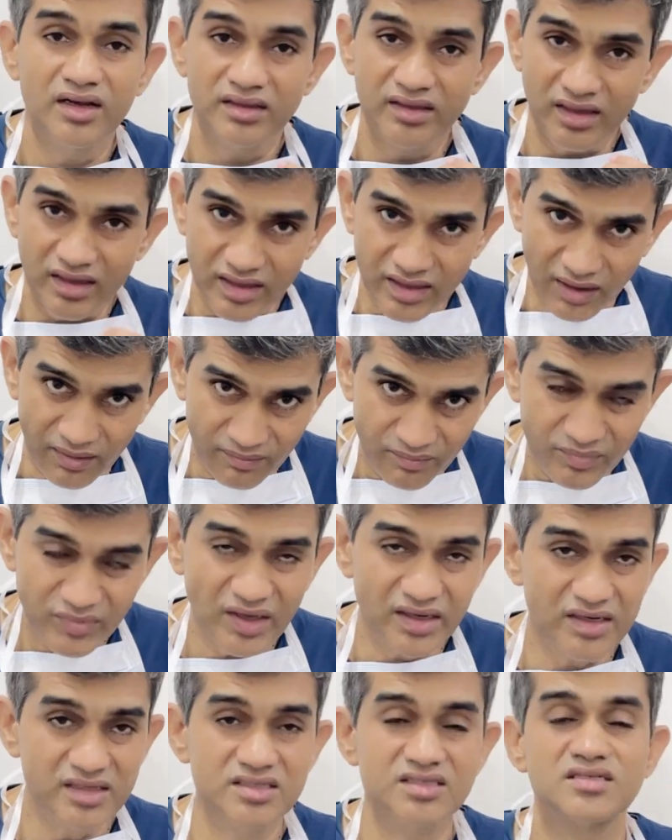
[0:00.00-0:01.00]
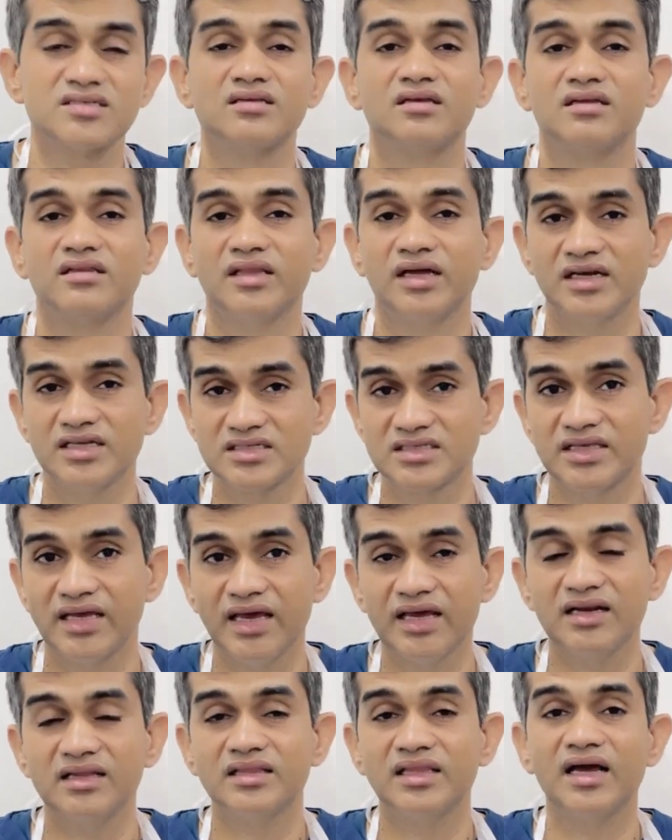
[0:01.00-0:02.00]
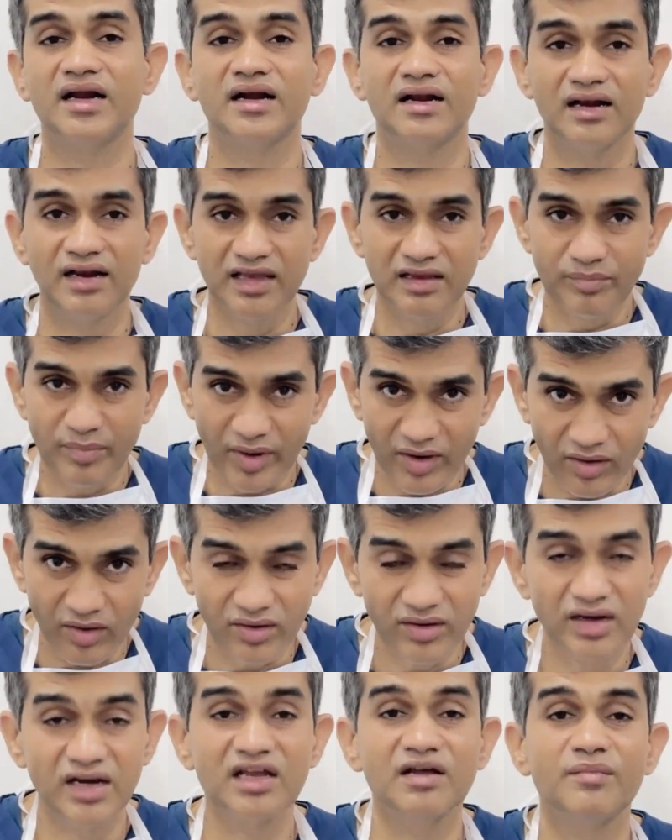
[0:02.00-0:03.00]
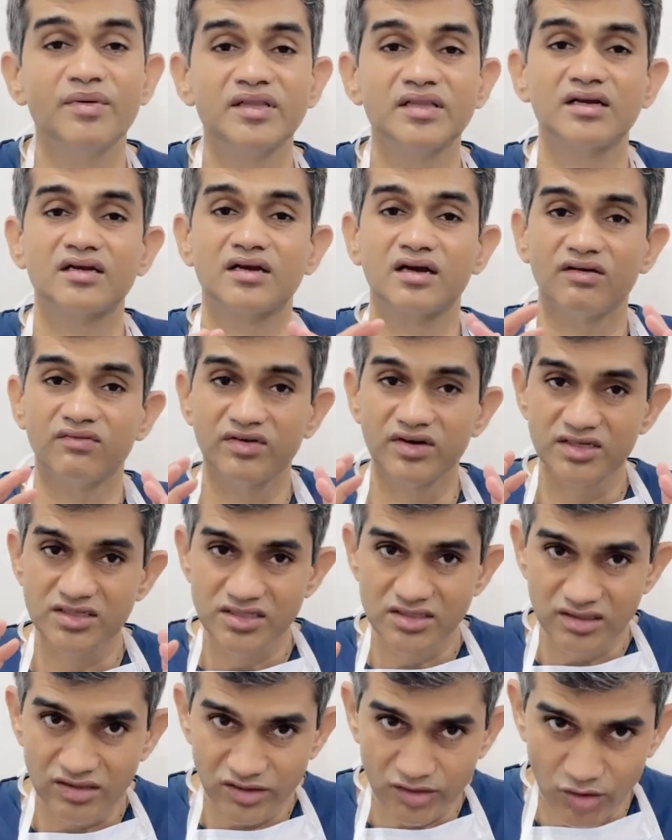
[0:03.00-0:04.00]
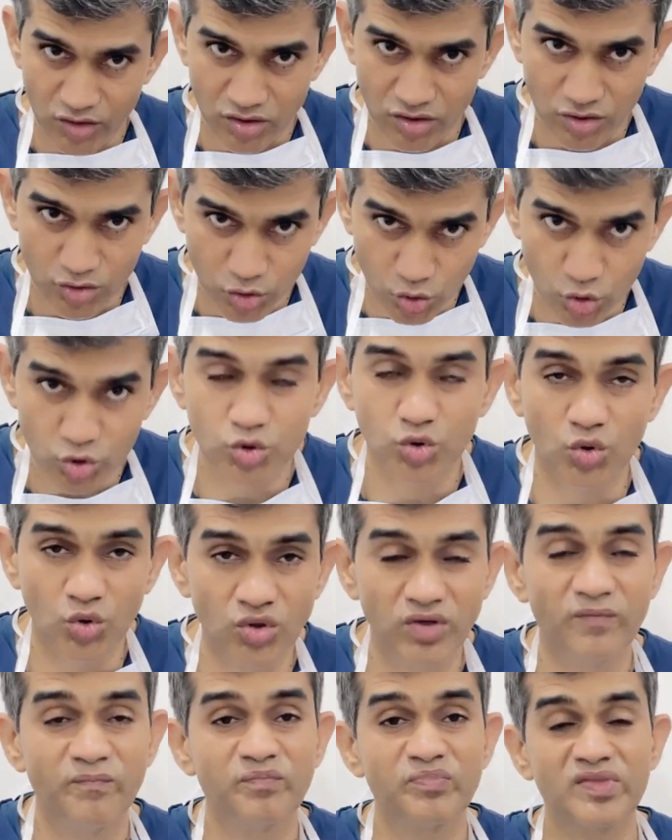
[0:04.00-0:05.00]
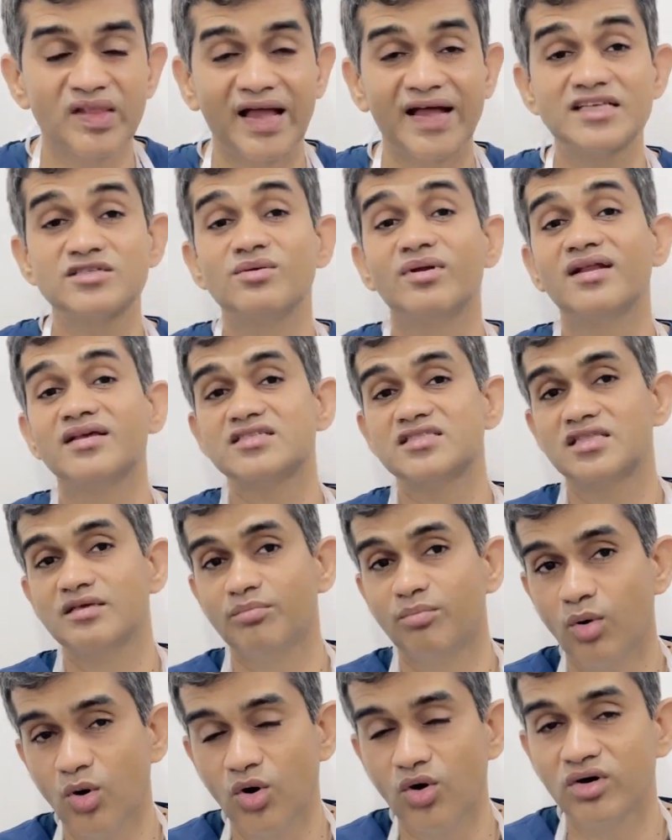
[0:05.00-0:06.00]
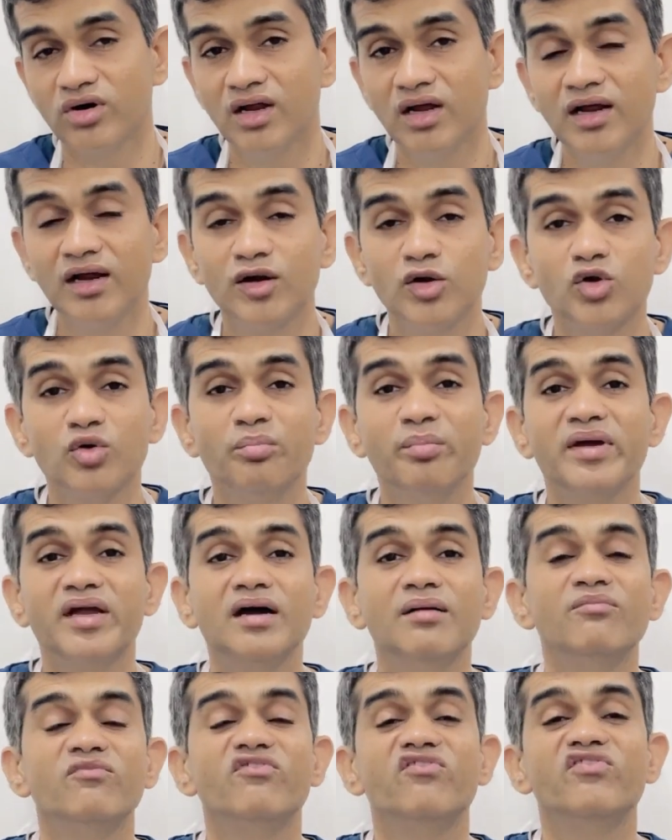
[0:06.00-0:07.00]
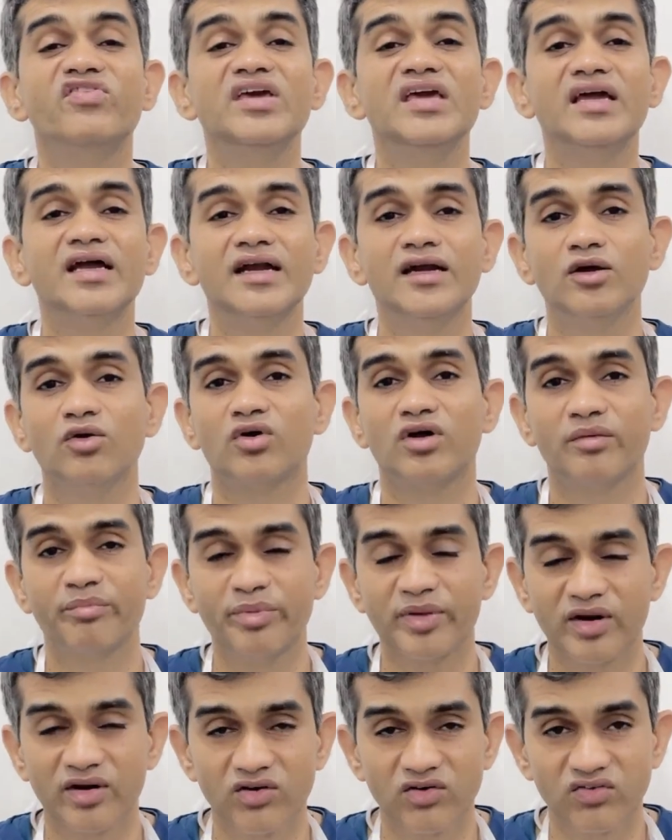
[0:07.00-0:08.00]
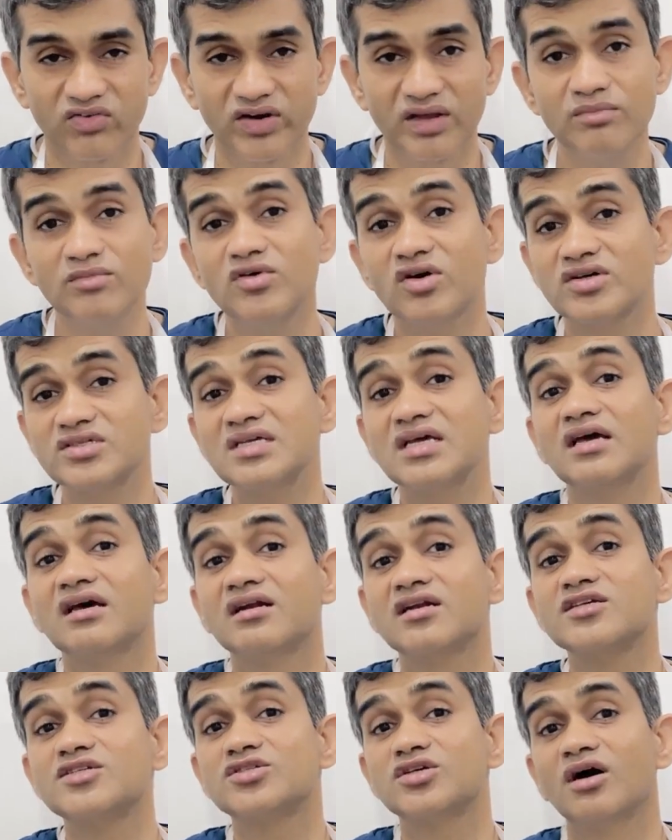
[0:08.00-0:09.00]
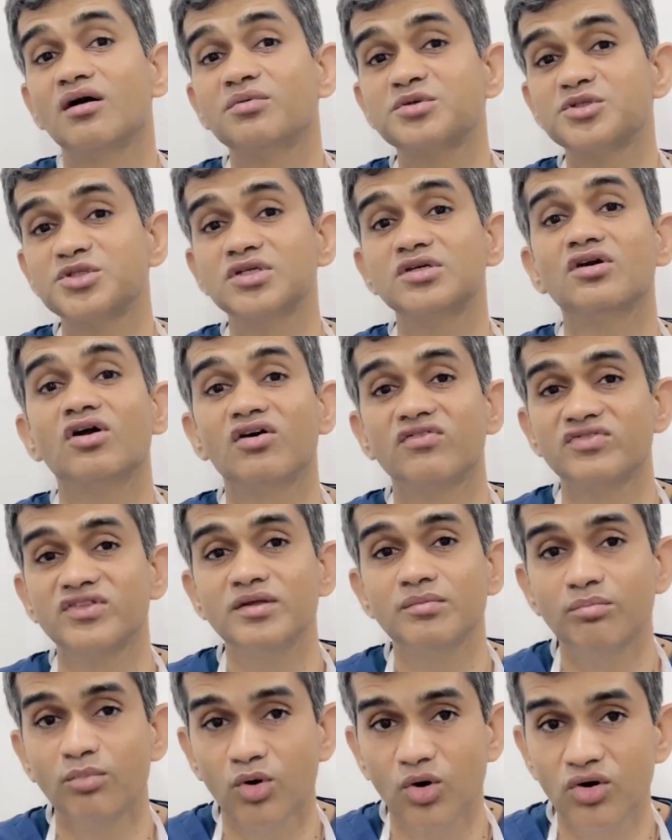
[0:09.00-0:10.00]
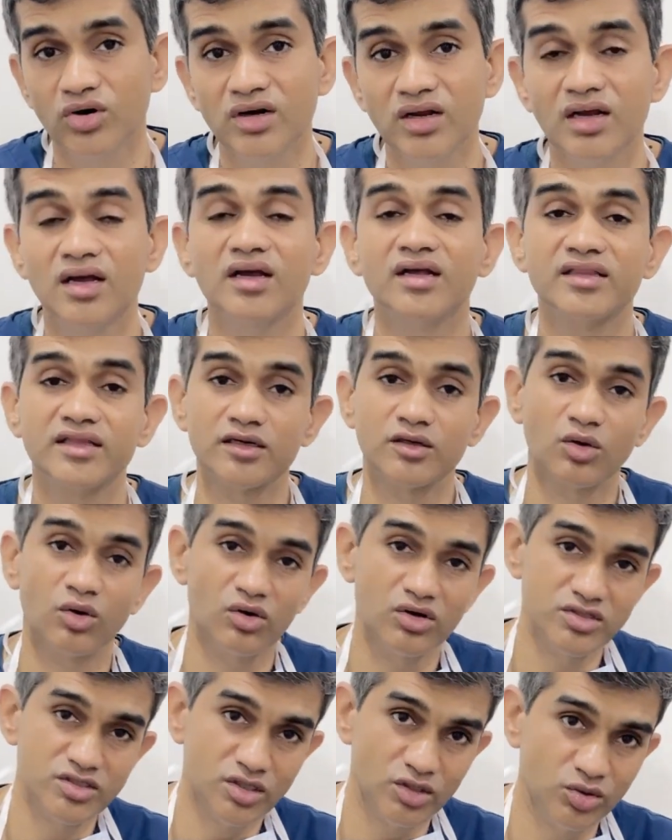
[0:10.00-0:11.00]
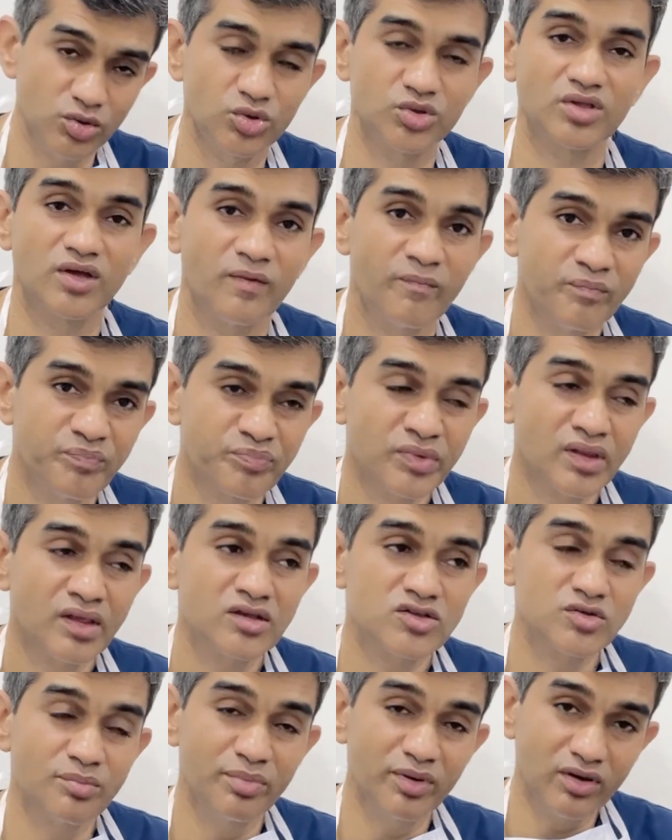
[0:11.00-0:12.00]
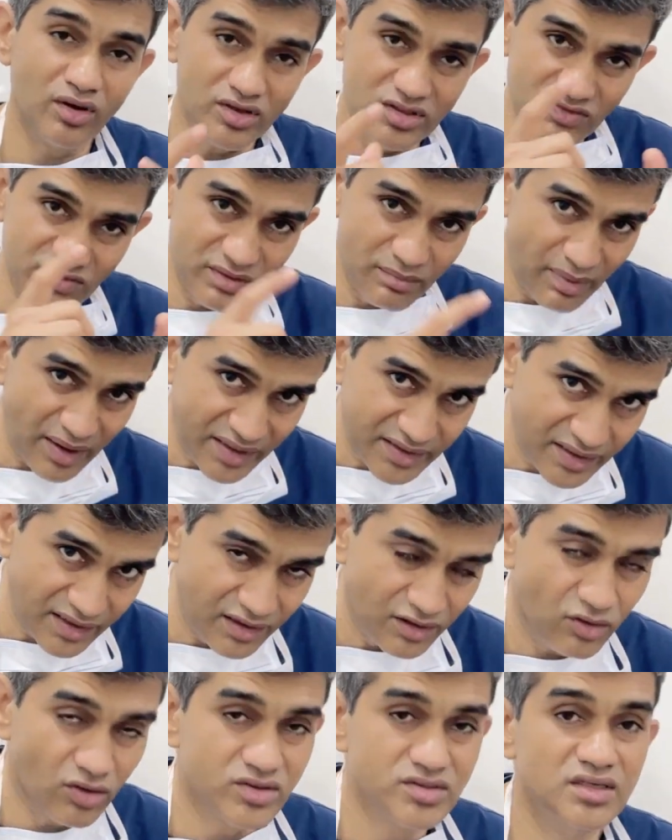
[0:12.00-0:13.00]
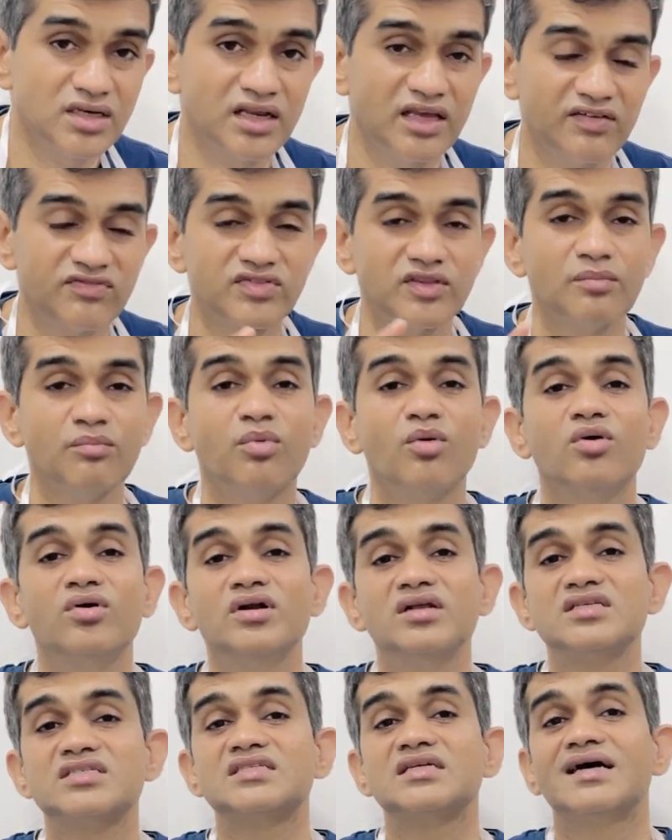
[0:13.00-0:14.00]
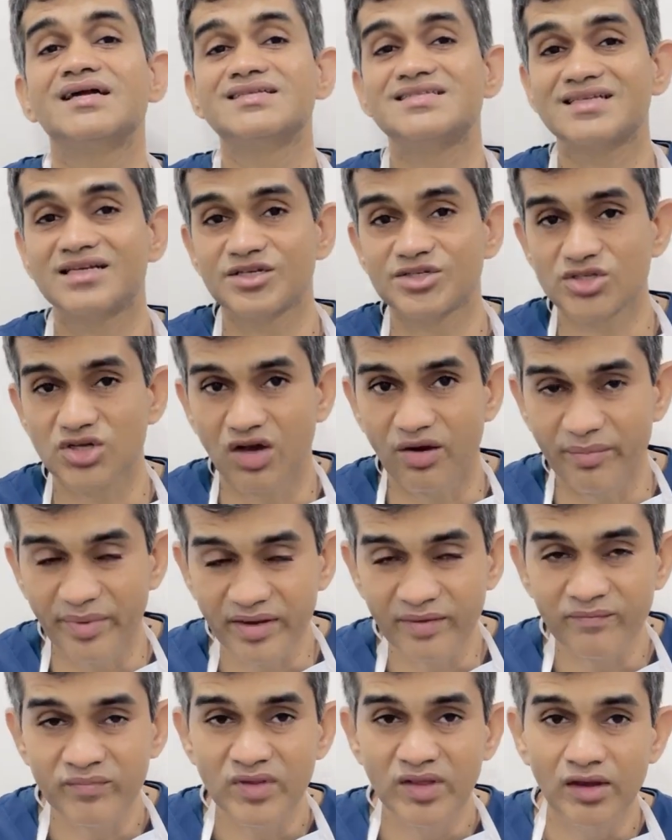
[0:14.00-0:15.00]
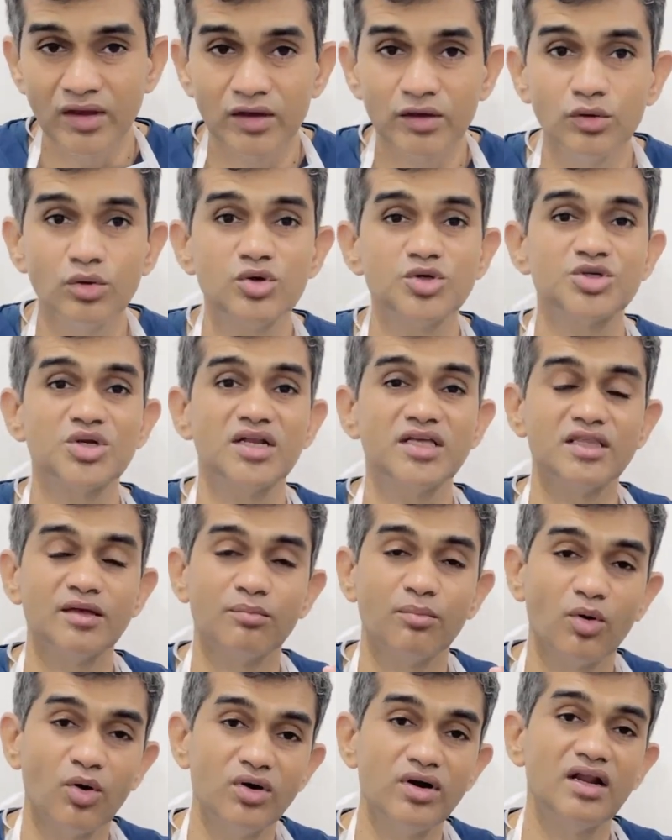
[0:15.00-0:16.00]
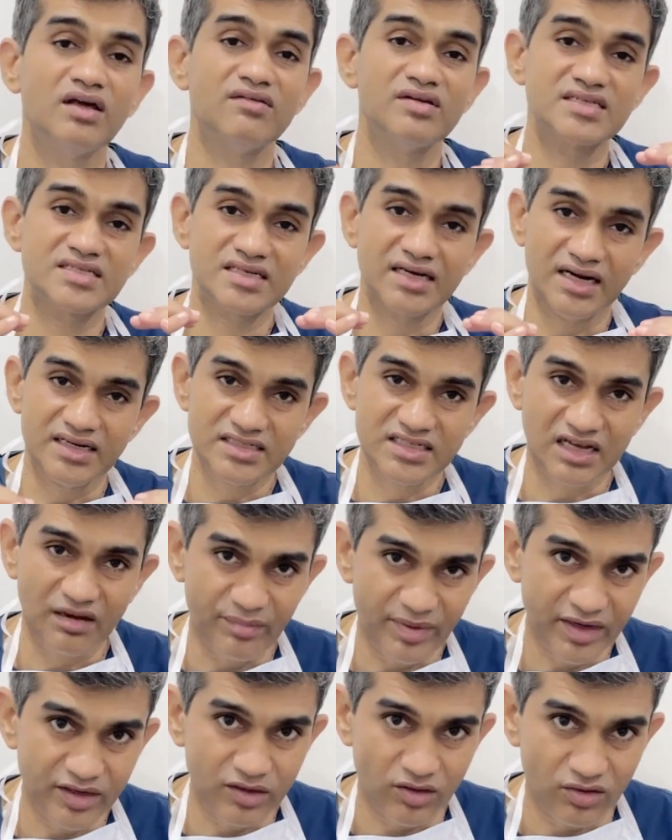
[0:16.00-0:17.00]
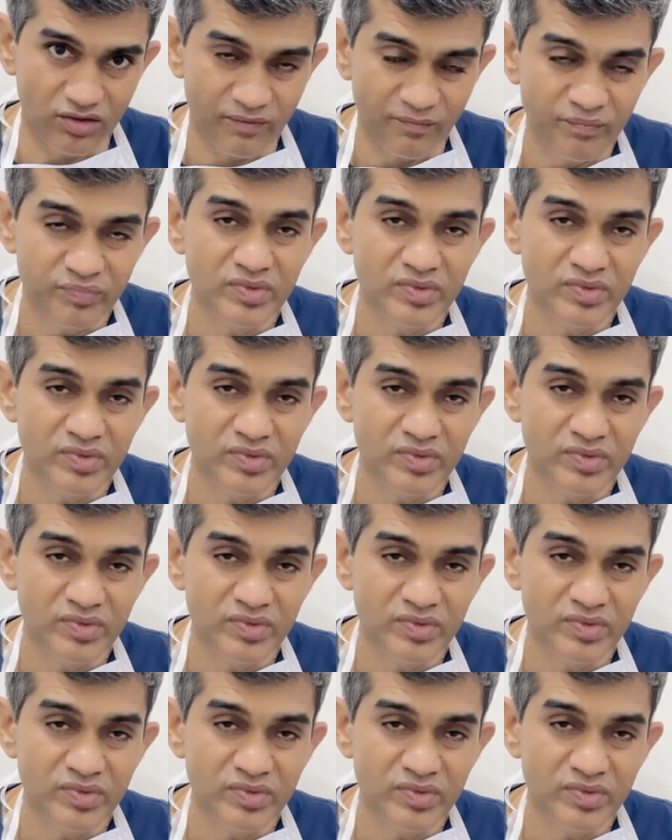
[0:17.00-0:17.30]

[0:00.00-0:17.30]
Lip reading: The gum that is there, the underlying periodontal ligament that covers the tooth root, as well as the bone, to become weakened over a period of time, causing a resorption of the bone that holds the tooth. So because of the bacterial toxin, if the bone starts resorbing, usually the bone level starts coming down.